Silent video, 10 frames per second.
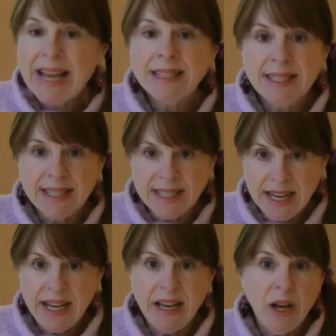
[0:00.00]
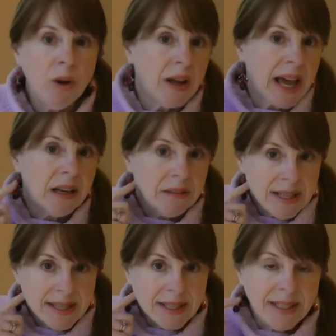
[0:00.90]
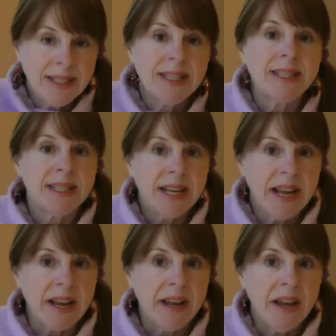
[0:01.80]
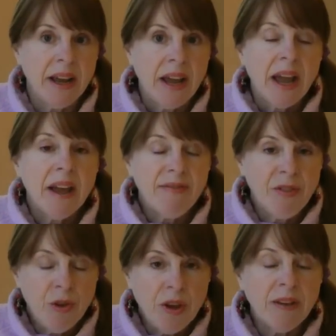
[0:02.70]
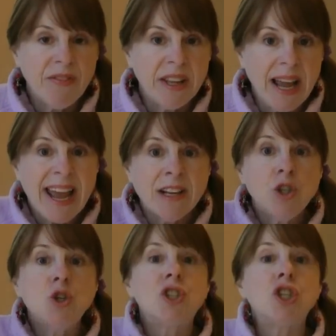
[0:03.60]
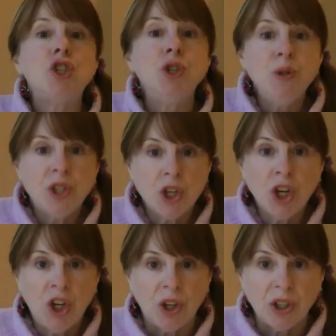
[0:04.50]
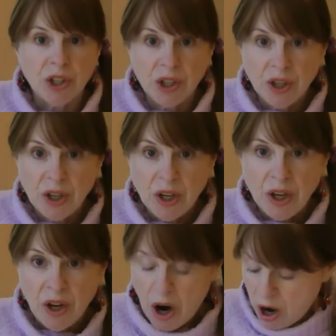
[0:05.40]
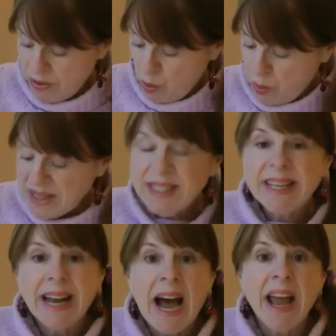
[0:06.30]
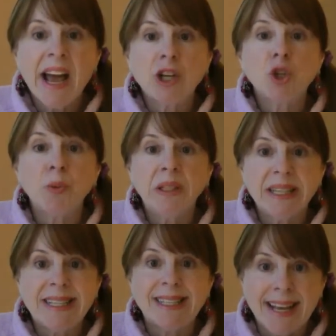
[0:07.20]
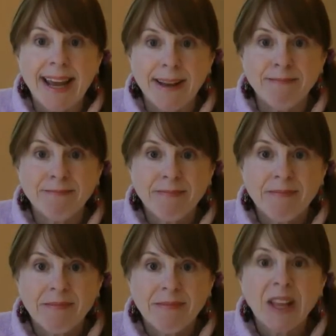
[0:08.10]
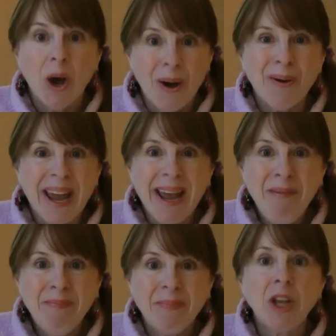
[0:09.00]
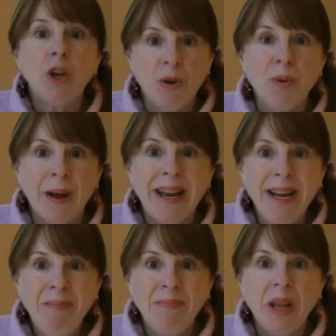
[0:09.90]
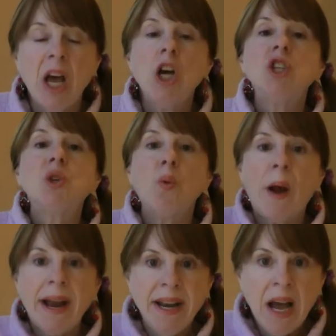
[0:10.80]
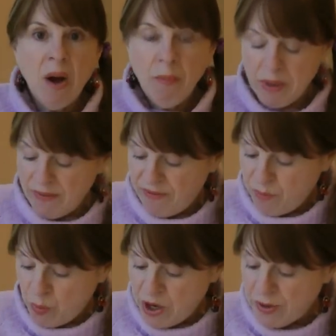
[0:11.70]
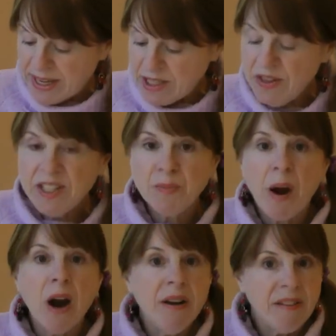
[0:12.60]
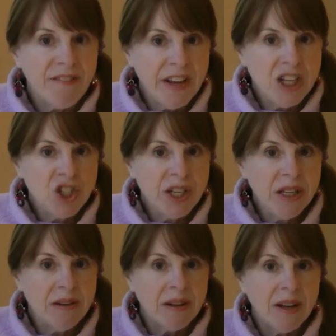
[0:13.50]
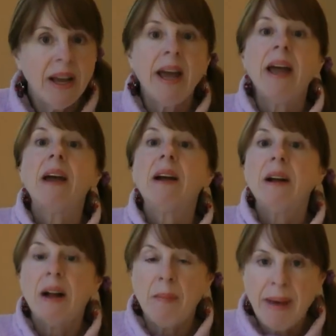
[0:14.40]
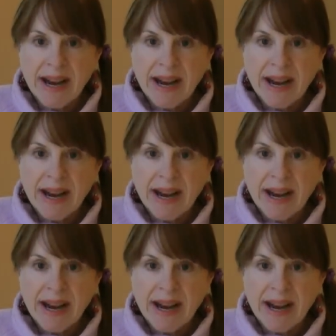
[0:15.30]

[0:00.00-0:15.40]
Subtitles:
and see and listen to see if the answers that you circled are the ones that I actually say. Okay? You ready? So right now, when you get to this part, finish it, come